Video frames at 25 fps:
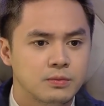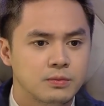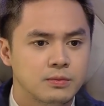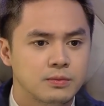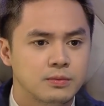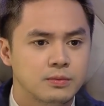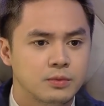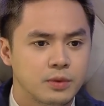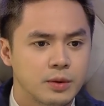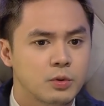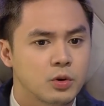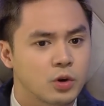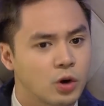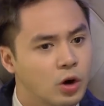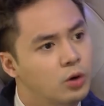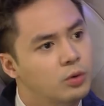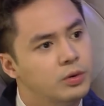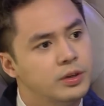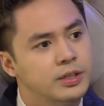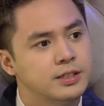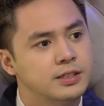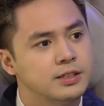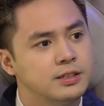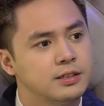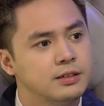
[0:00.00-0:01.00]
We were
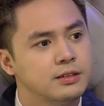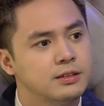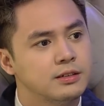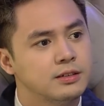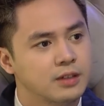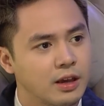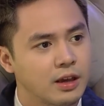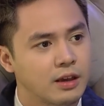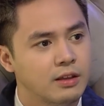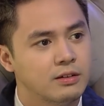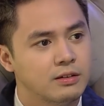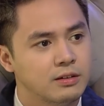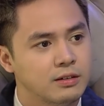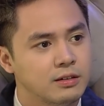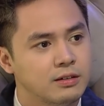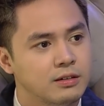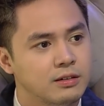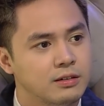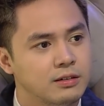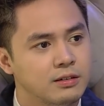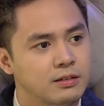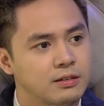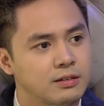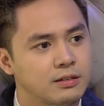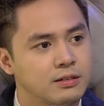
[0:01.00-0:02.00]
always together.
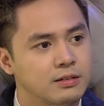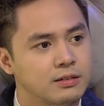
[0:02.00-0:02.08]
Okay.